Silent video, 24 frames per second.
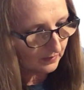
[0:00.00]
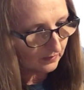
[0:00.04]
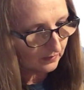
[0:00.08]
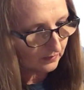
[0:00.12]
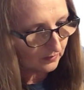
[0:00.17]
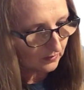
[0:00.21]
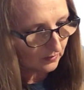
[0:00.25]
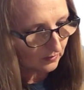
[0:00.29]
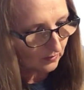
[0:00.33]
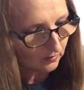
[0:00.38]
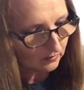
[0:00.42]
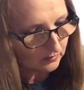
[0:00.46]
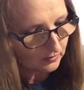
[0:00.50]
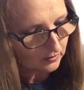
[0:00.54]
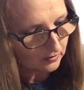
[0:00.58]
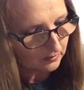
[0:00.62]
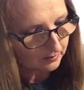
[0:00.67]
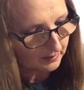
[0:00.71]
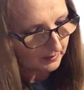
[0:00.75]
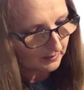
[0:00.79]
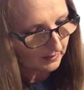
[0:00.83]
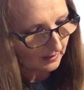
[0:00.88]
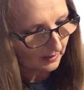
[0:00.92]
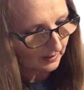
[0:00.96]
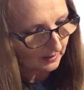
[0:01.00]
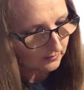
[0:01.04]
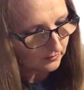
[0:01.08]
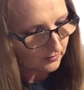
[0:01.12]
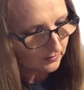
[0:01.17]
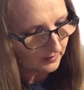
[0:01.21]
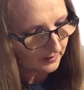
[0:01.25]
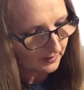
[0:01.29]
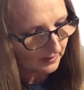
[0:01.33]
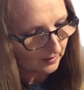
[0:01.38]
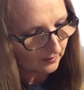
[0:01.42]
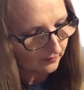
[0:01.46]
so just be
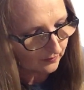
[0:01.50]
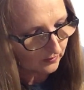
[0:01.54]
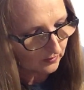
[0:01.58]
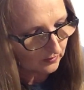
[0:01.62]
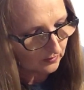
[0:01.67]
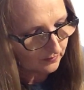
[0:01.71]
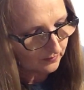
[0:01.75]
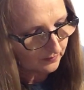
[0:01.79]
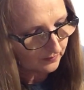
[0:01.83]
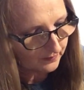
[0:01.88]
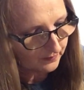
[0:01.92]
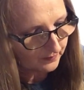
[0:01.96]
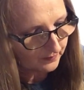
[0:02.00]
extra careful.